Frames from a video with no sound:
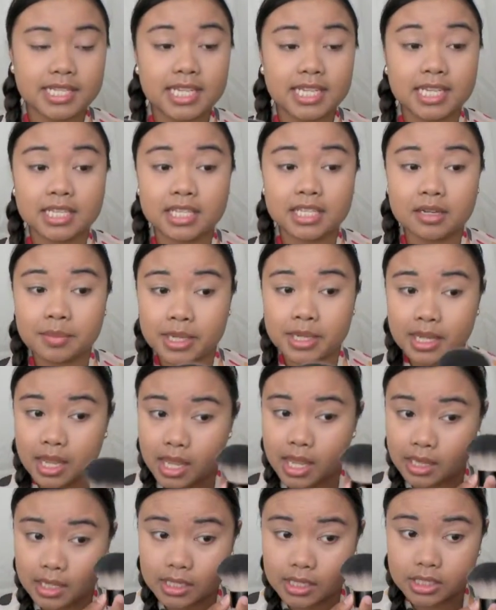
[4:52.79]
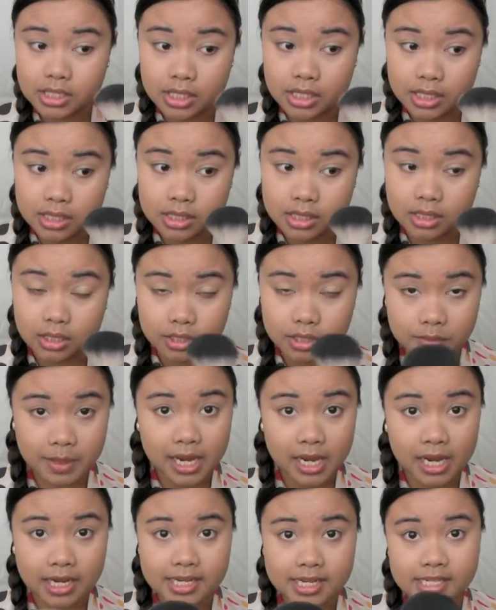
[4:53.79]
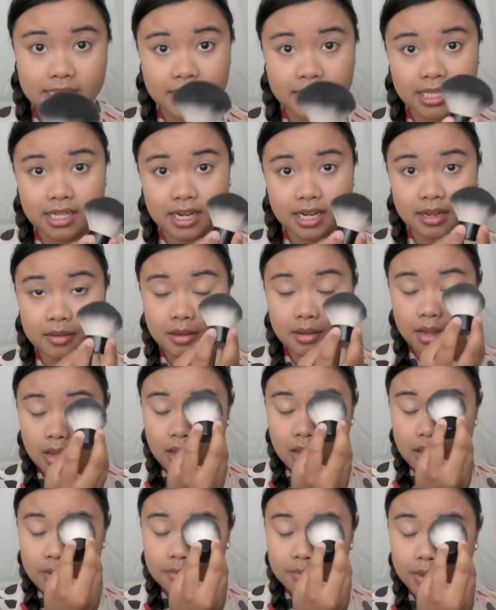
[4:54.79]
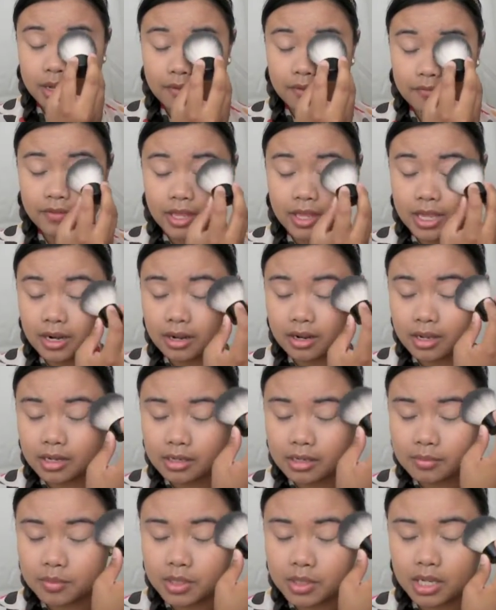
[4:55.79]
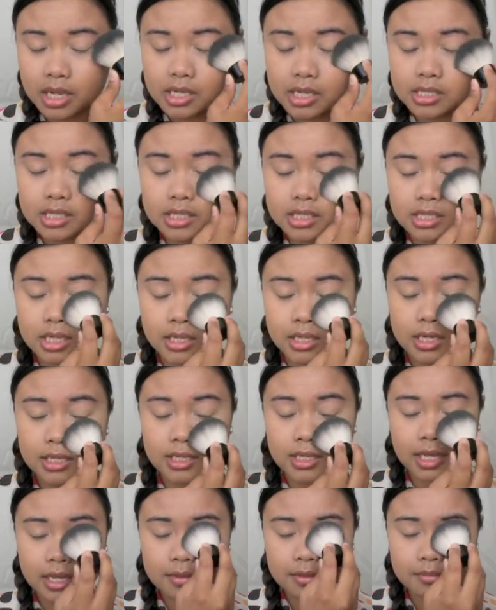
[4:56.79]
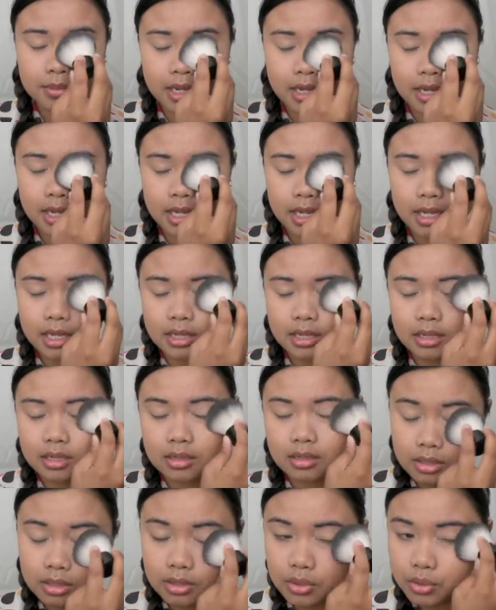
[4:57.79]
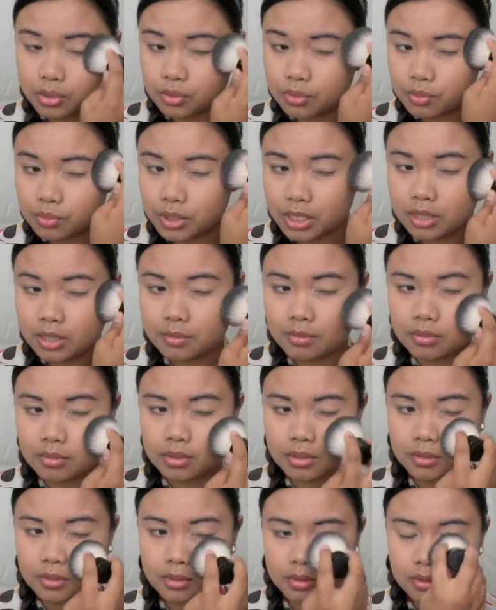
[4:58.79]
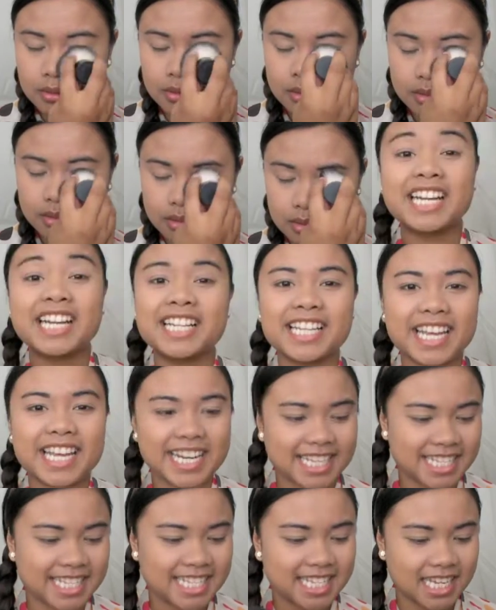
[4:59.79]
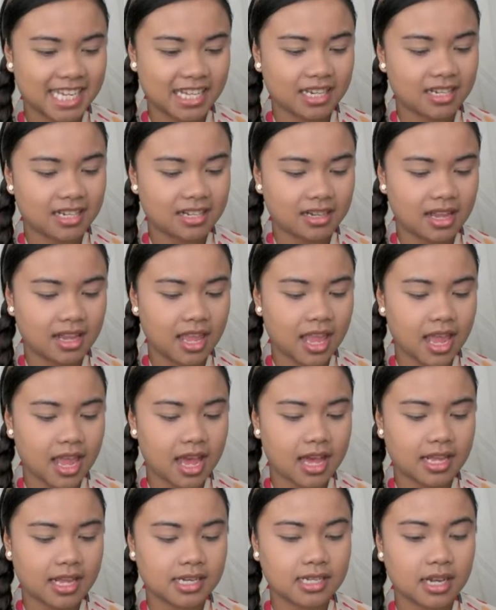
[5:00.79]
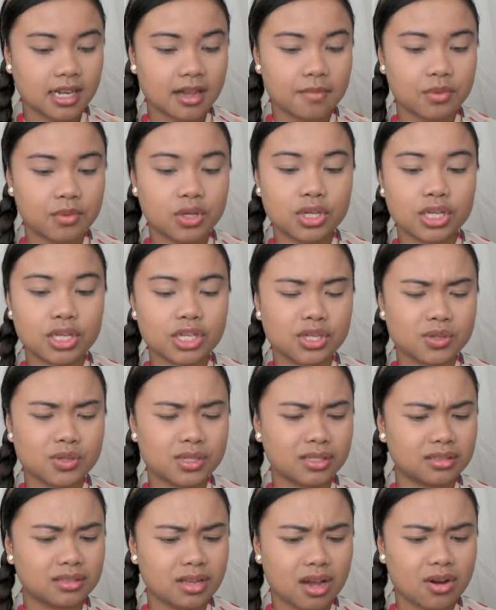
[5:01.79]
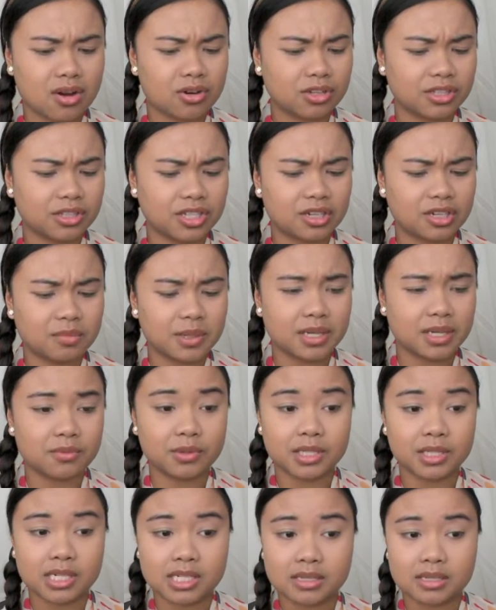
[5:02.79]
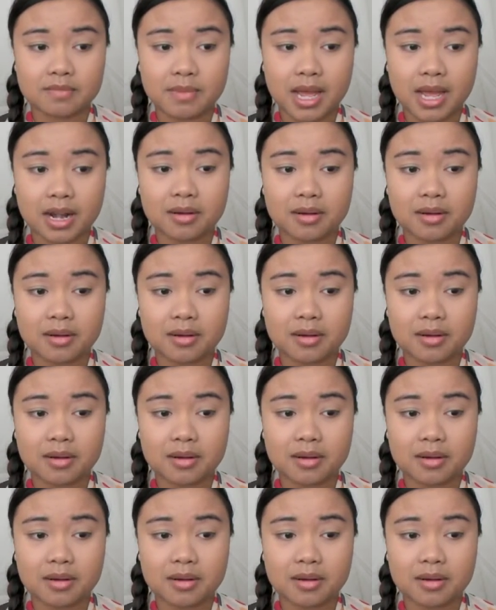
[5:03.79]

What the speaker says: I take a little bit and I just close my eyes and then I puff that on because it's going to let my cream, it's going to let it sit. And you could use a lot or a little bit, it really doesn't